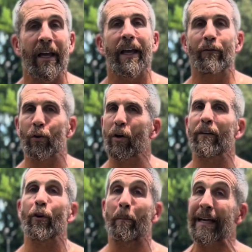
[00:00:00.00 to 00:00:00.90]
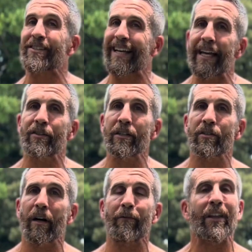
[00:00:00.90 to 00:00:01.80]
If you're looking for the best tasting
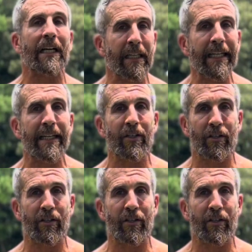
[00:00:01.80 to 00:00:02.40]
stuff, the cleanest